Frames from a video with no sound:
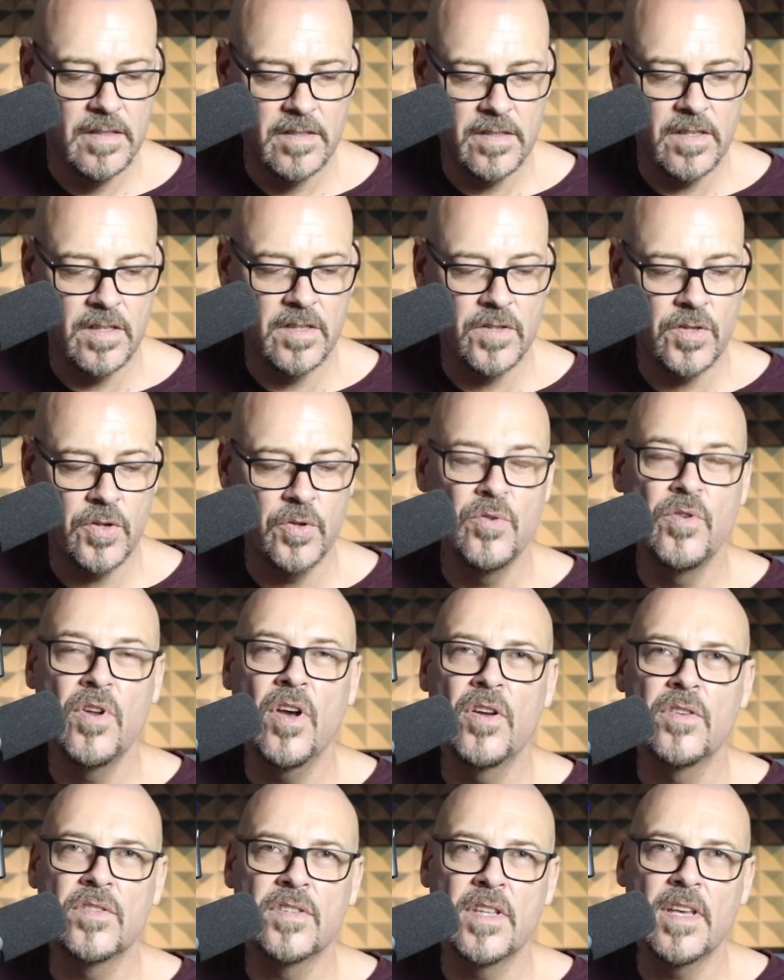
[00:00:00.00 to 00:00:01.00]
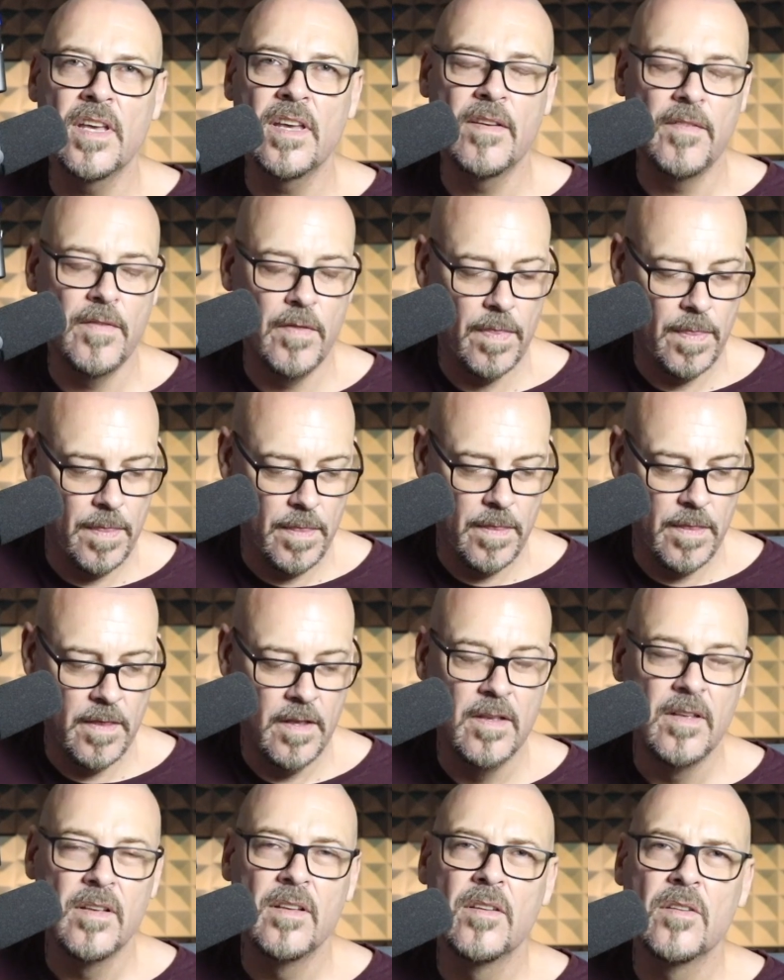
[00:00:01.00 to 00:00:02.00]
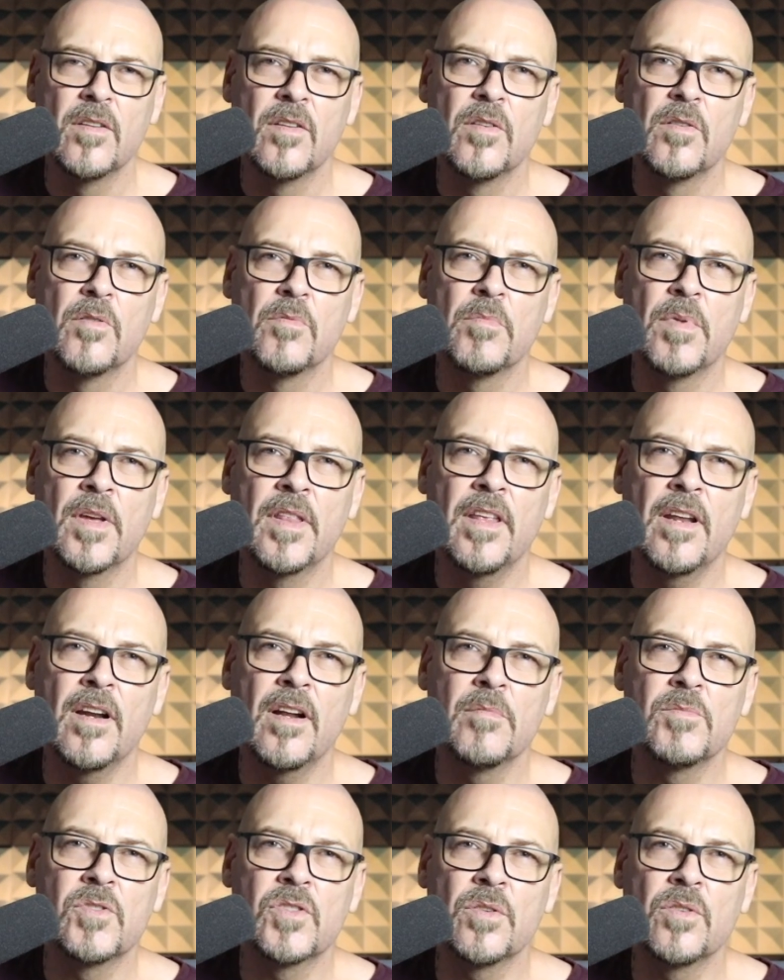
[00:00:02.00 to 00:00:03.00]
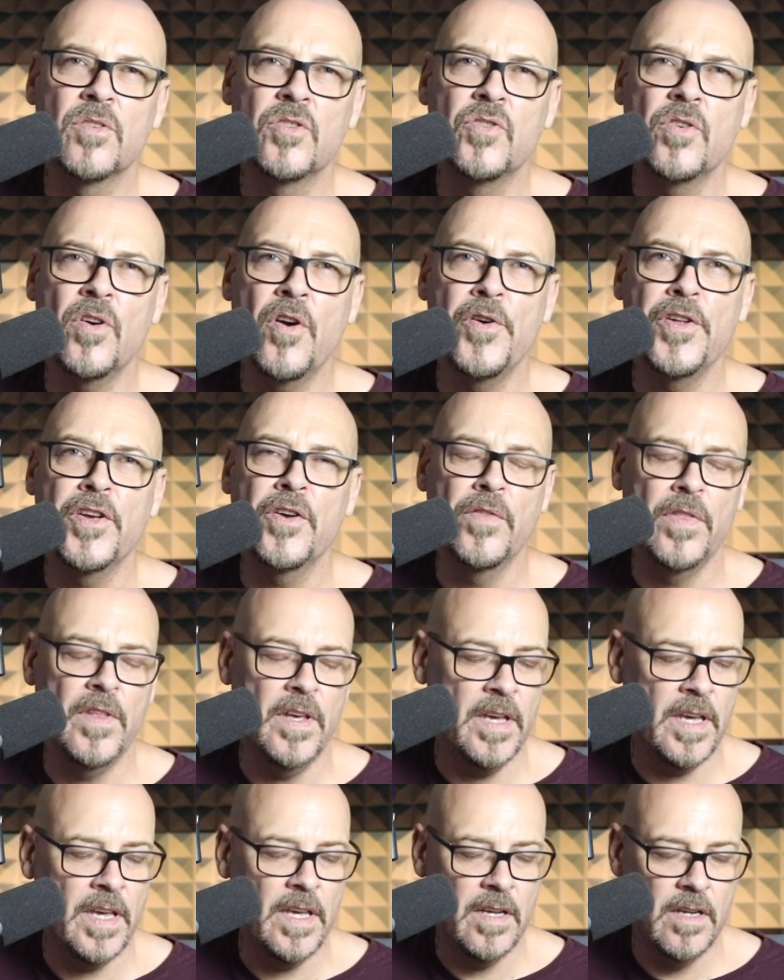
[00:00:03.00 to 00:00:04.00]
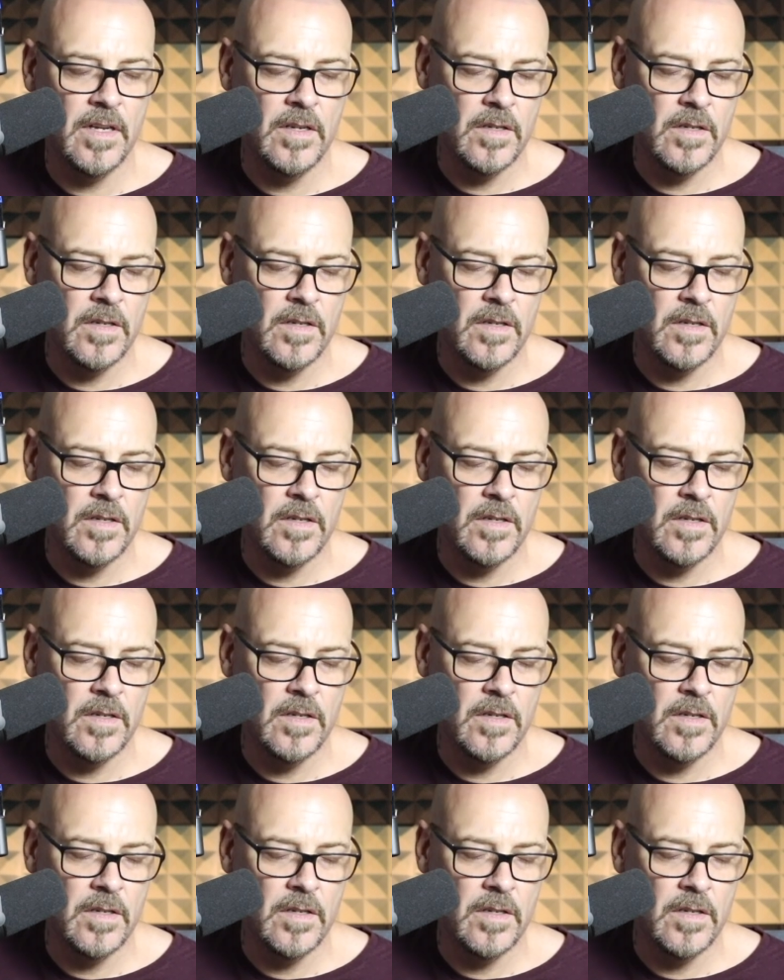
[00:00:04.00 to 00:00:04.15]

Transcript: Just 2 notes there, but then I'm sort of droning on the E.